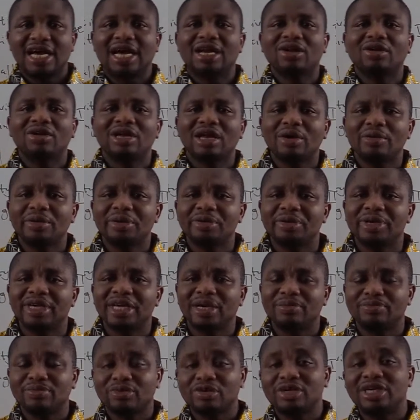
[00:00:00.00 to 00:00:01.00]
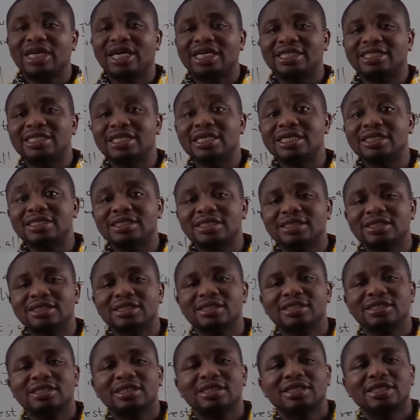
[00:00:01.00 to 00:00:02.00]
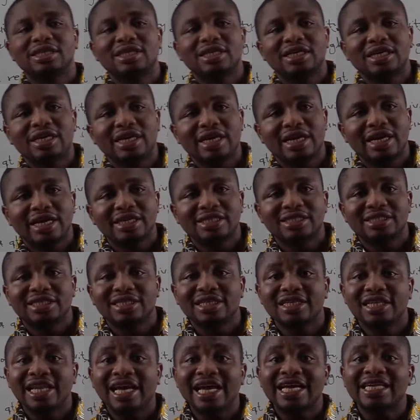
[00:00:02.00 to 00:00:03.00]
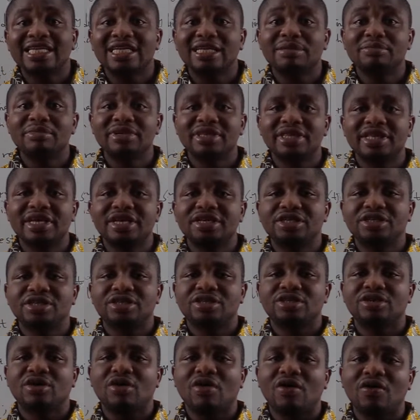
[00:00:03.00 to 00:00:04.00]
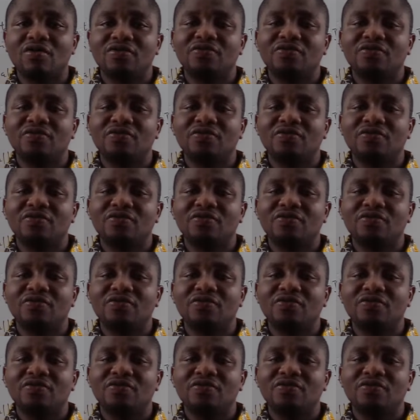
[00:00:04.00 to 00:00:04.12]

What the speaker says: Another way we can put that is there is slight limitation